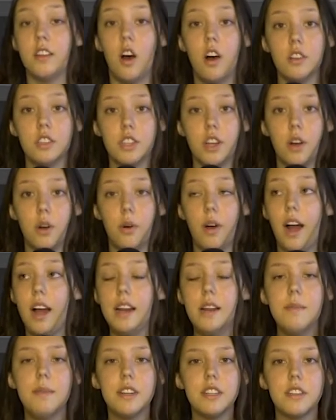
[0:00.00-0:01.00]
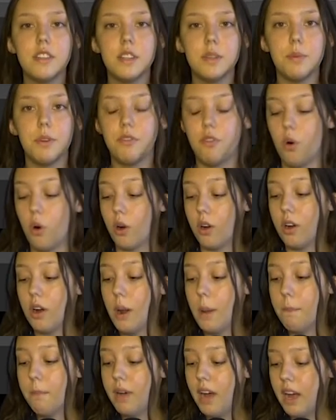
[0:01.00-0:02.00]
Also, I didn't mention this before,
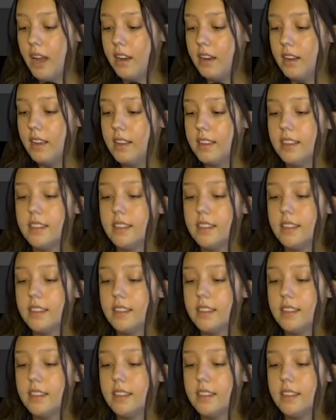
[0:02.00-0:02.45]
but